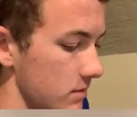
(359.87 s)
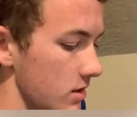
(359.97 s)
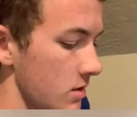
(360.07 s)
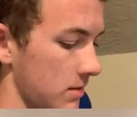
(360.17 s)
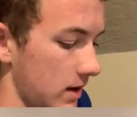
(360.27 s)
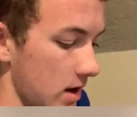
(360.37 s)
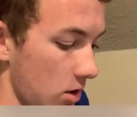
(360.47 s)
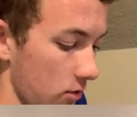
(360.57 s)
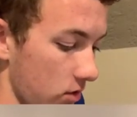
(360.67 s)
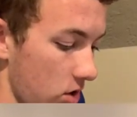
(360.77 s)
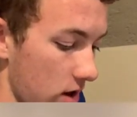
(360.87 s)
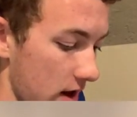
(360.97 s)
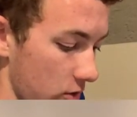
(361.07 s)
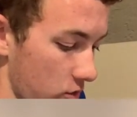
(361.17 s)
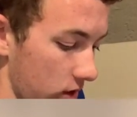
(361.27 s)
But yeah, overall I
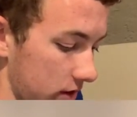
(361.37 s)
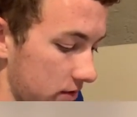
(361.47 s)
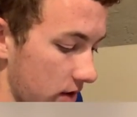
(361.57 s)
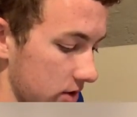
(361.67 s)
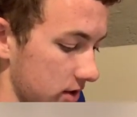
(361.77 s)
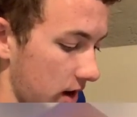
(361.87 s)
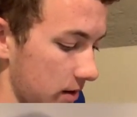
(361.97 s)
had a really fun time